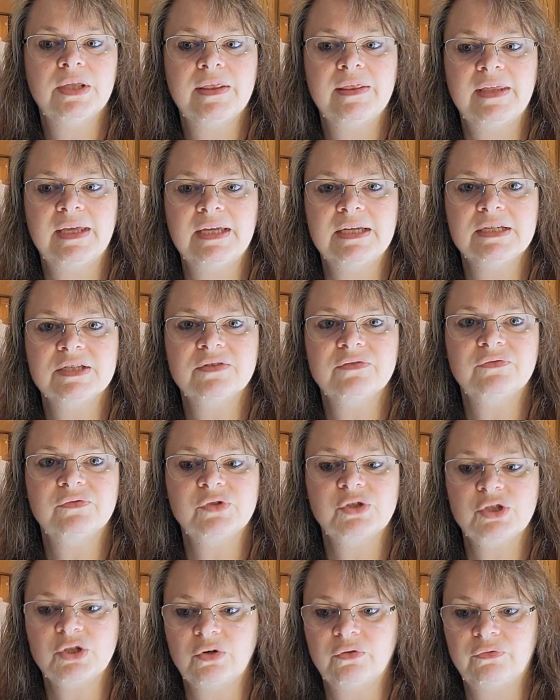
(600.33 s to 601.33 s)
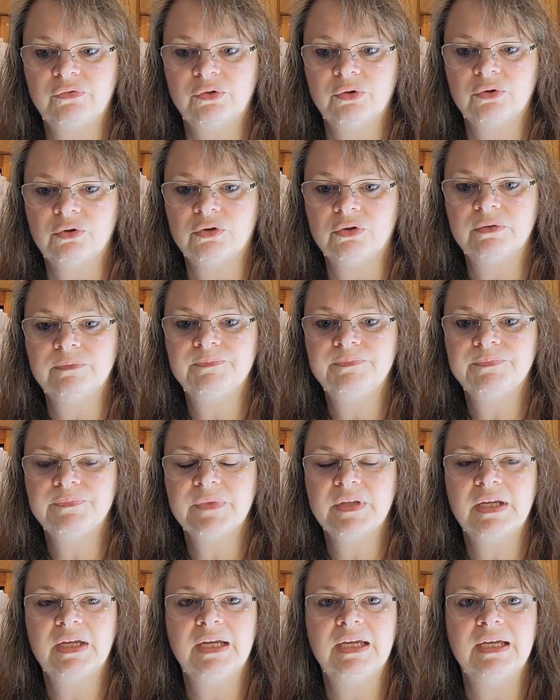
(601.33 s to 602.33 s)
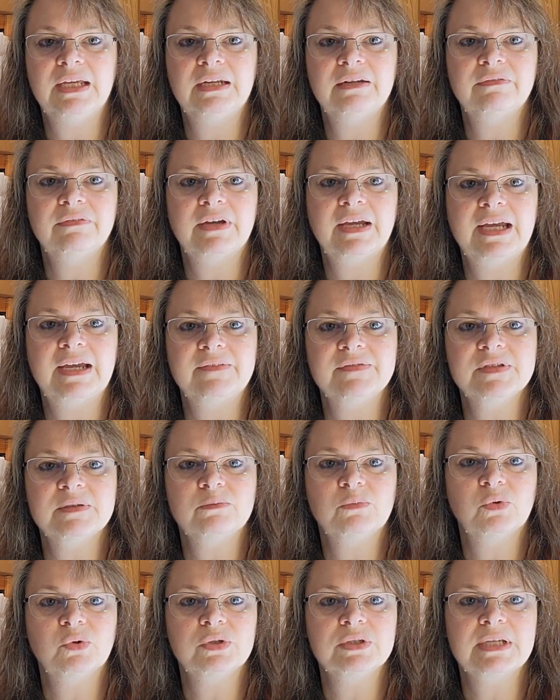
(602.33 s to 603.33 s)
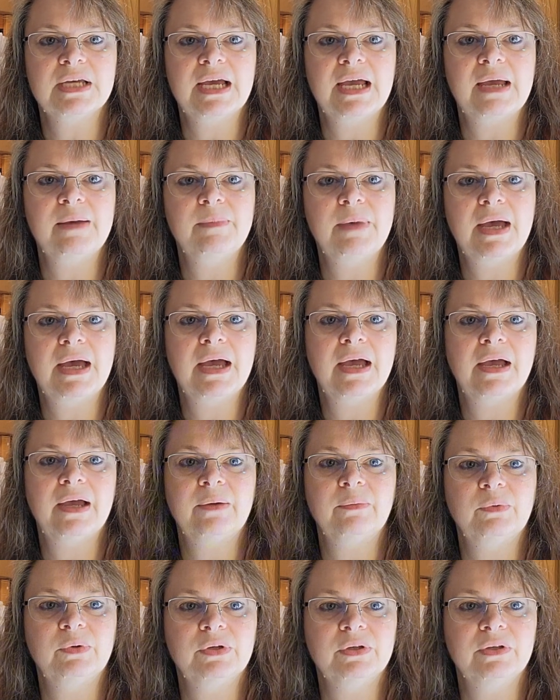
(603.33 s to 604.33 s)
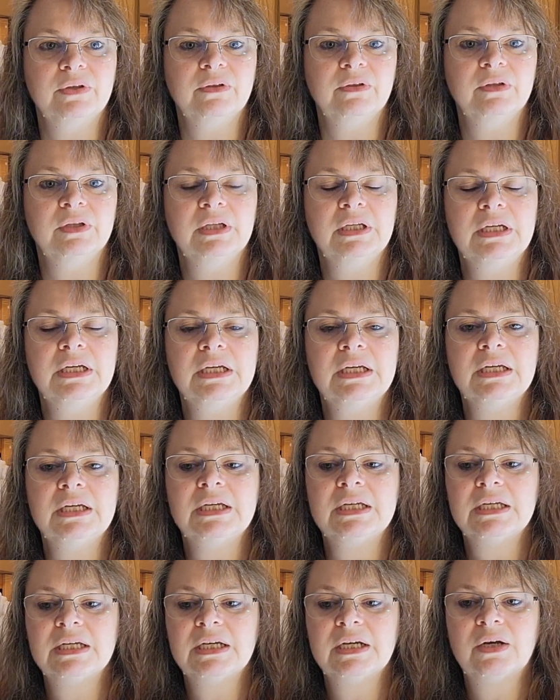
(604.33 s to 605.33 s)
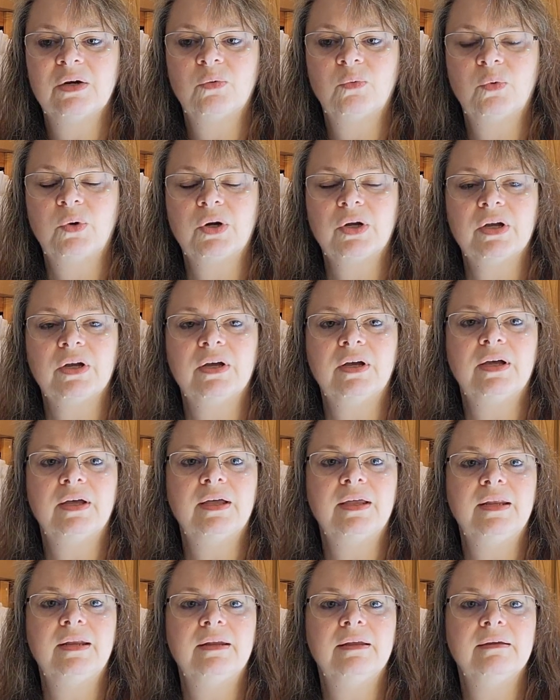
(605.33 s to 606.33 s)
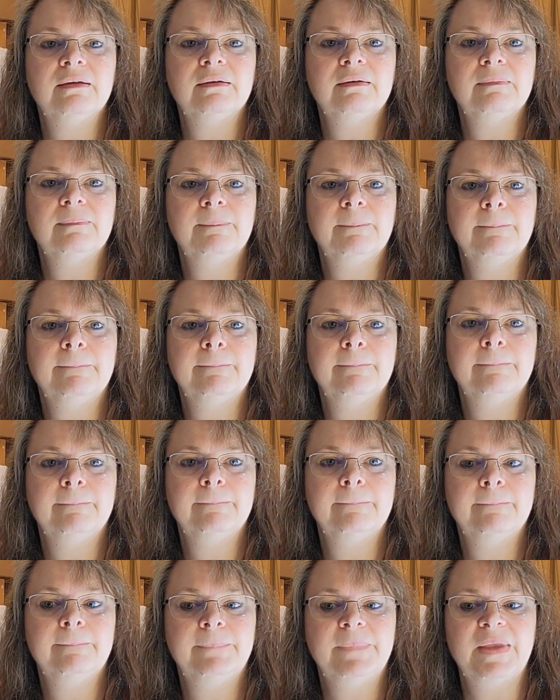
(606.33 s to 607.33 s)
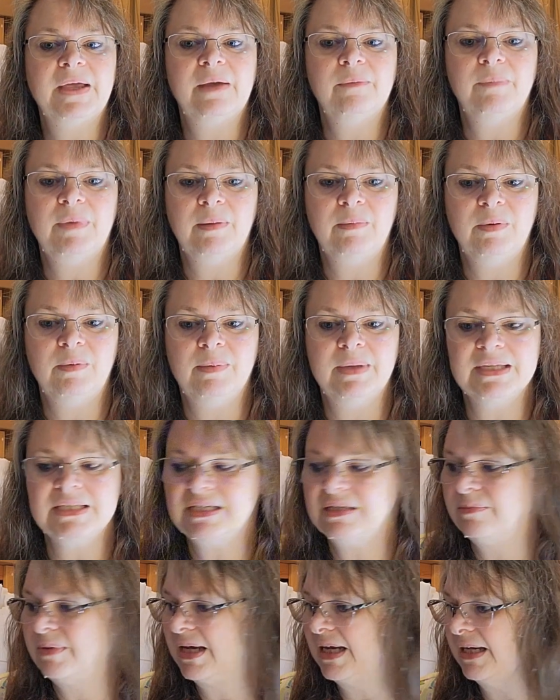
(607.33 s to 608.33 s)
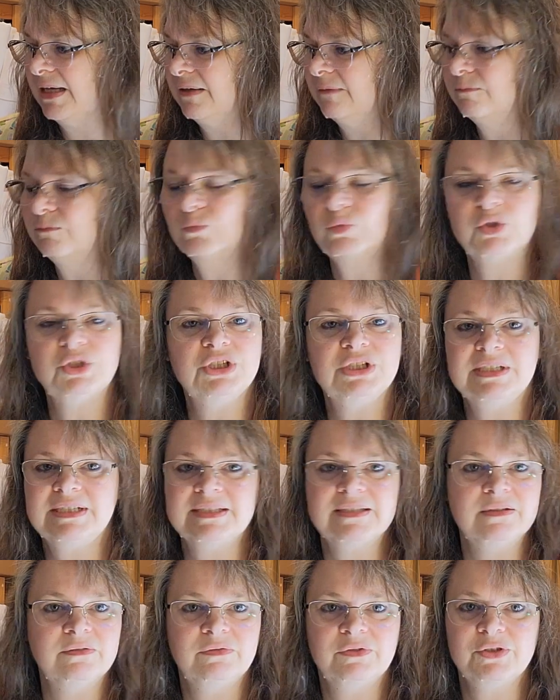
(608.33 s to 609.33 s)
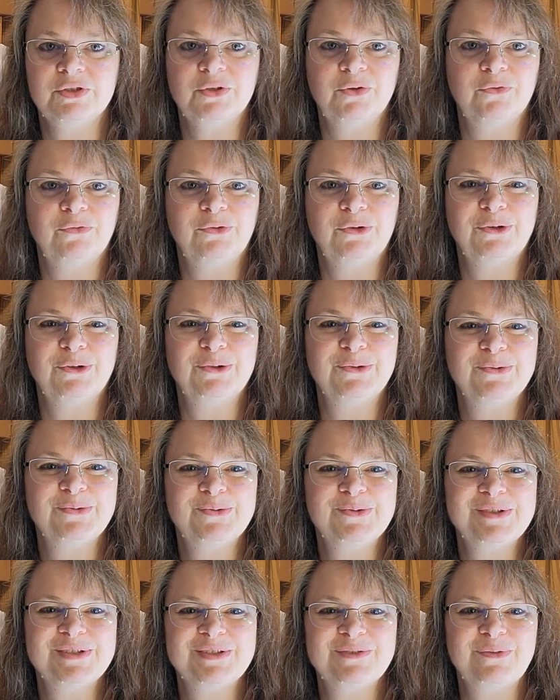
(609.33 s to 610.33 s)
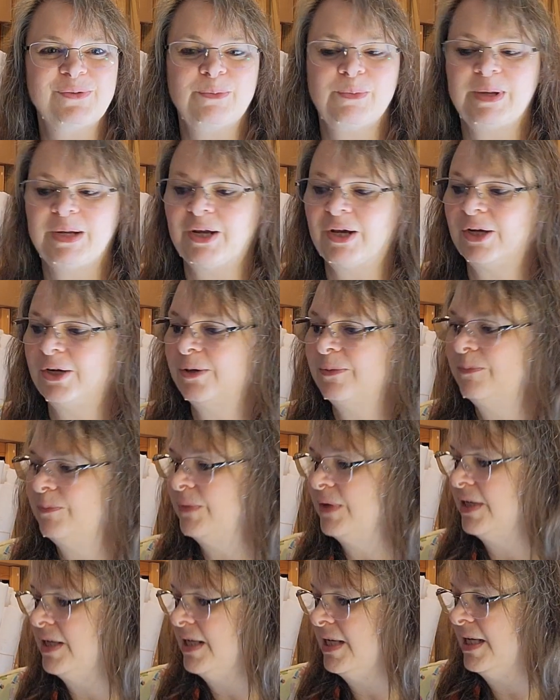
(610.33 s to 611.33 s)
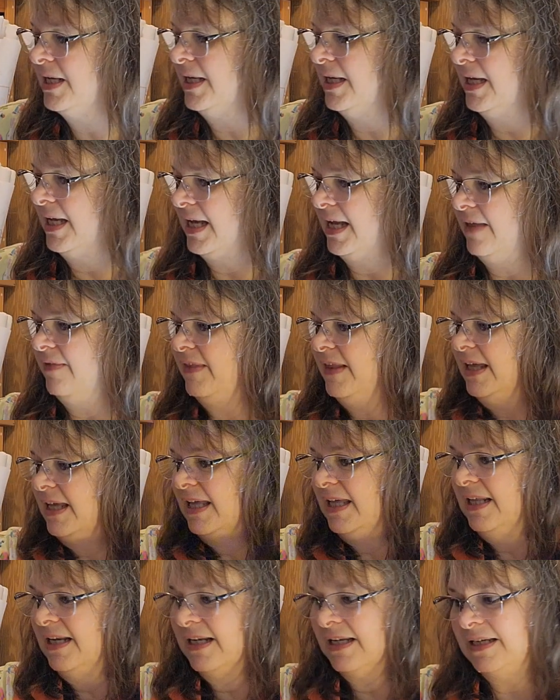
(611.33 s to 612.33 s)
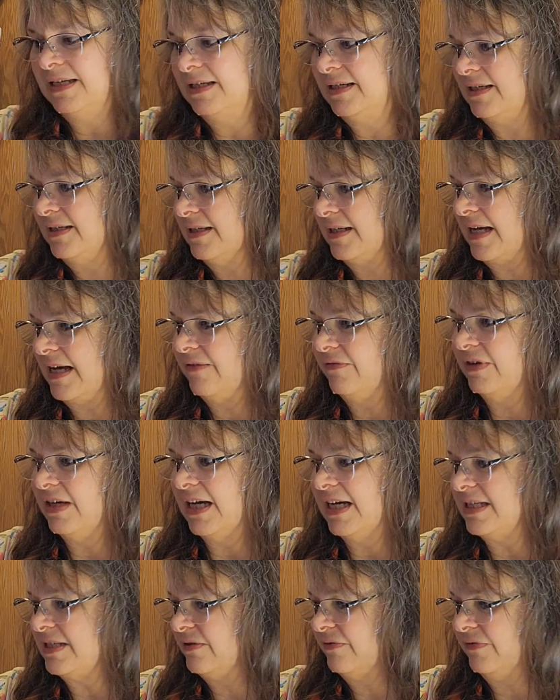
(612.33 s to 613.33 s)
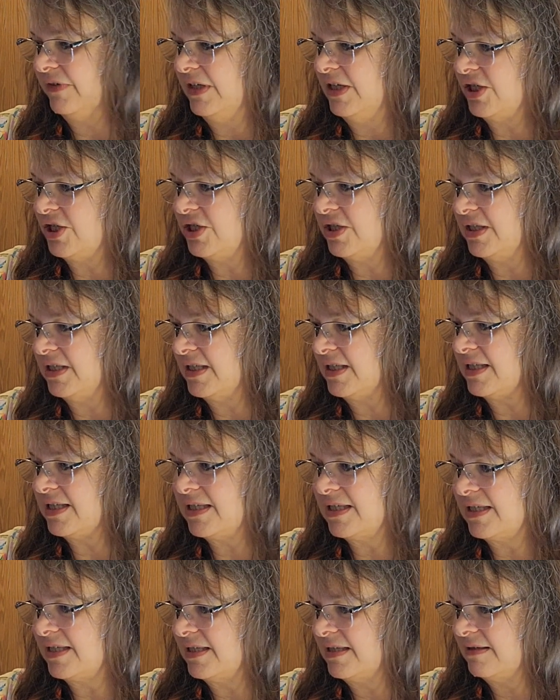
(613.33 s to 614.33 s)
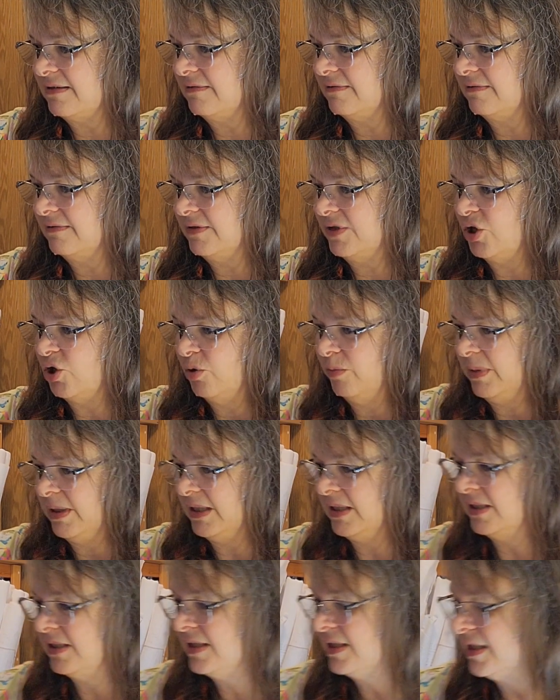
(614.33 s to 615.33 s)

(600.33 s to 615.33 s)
things for So Frugal, and if I have some more time, I will work on that Baby Bestie bag, which isn't for So Frugal, just for my daughter. And then I've got to finish this Nomi